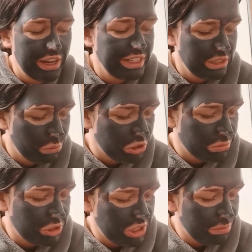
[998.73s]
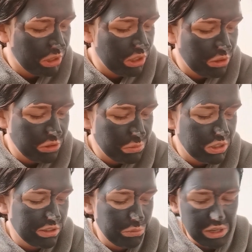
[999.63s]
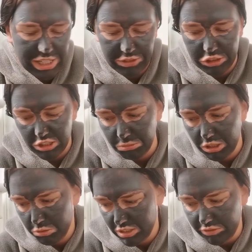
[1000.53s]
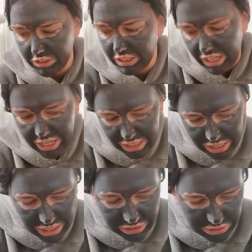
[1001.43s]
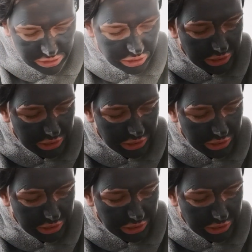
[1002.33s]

I need to wash my gym clothes because I wear different gym clothes every day, and